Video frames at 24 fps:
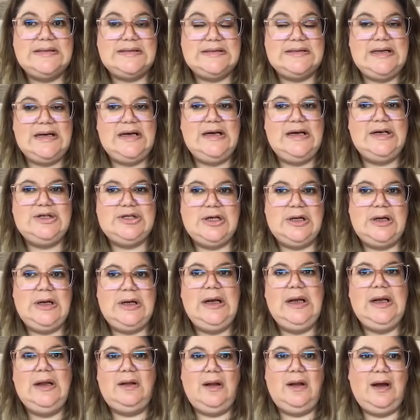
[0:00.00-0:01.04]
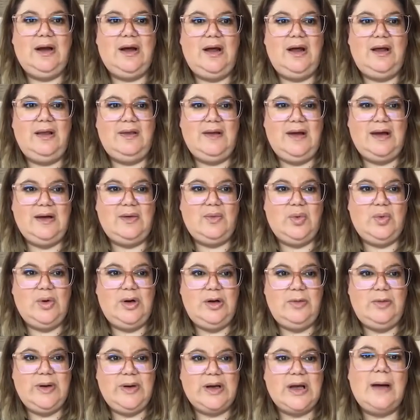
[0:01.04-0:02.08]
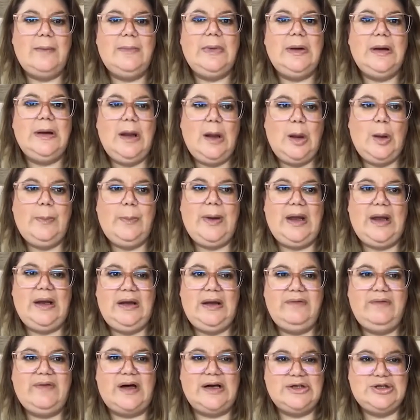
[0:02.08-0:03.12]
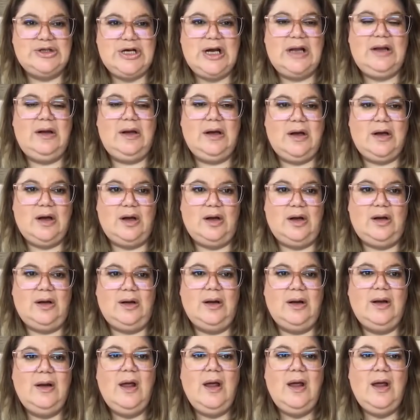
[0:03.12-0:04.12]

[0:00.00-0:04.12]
stage in healing, I think, where you become a little bit evangelical,